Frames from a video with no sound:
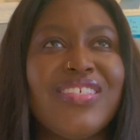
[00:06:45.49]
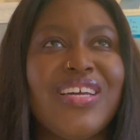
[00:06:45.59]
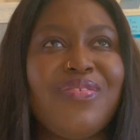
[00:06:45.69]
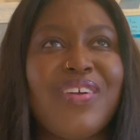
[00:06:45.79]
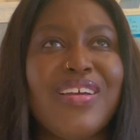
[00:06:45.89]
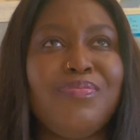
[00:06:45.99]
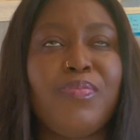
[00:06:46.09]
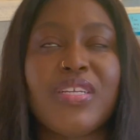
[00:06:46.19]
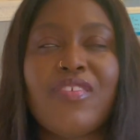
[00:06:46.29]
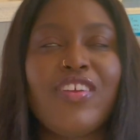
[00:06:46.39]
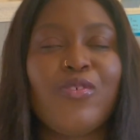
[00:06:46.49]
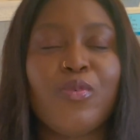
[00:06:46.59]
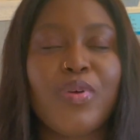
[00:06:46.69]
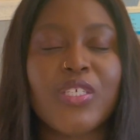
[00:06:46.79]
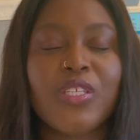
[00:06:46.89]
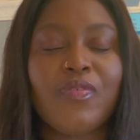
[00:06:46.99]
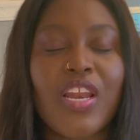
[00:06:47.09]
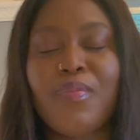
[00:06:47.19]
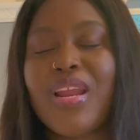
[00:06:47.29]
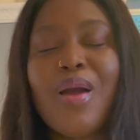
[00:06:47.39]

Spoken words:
stuff, but they read all personal development.